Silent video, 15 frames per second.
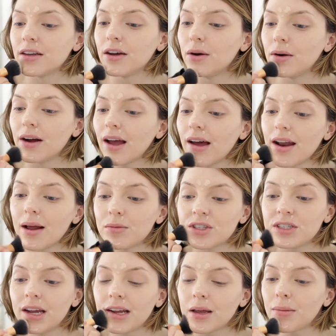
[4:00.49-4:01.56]
So again, I'm
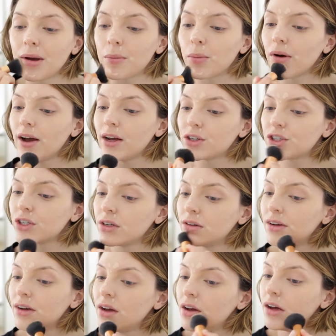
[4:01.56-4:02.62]
just taking my brush,
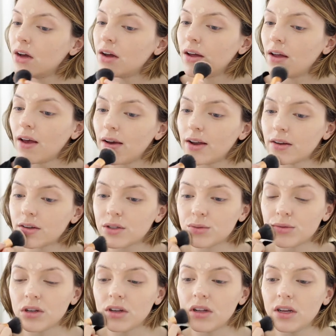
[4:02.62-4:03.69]
just
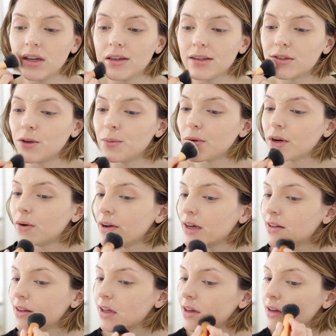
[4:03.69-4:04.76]
really super
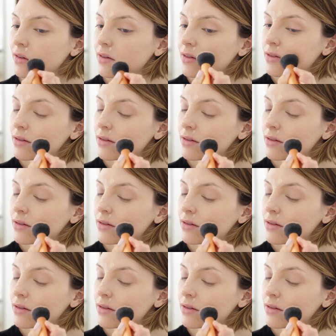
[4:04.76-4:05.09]
quickly.